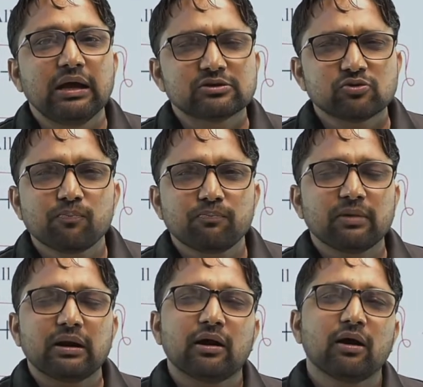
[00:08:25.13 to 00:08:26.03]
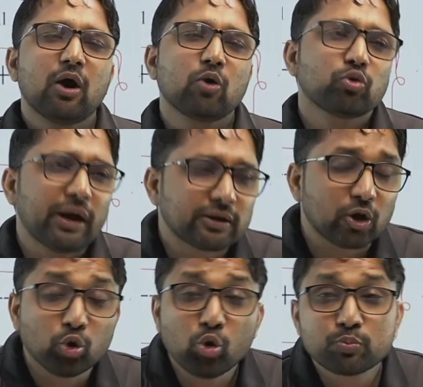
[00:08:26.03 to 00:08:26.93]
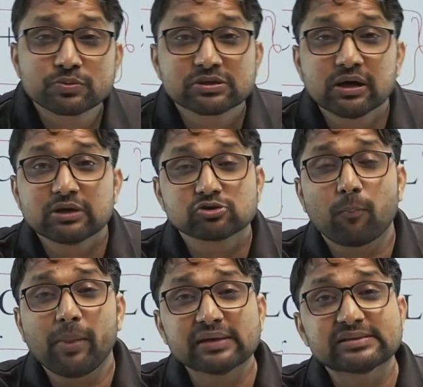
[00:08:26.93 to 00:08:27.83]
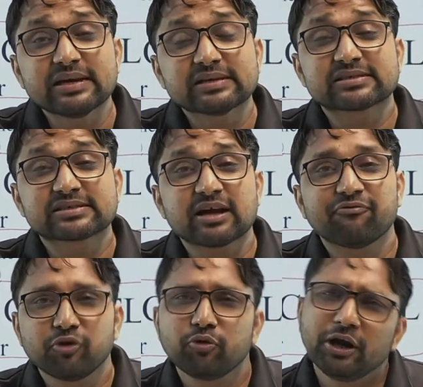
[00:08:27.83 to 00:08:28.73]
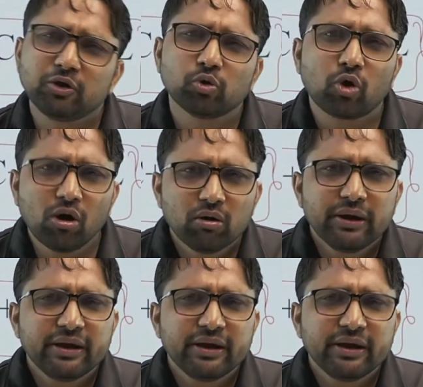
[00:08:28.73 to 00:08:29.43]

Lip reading: So how to write the loops. So basic stuff you need to know.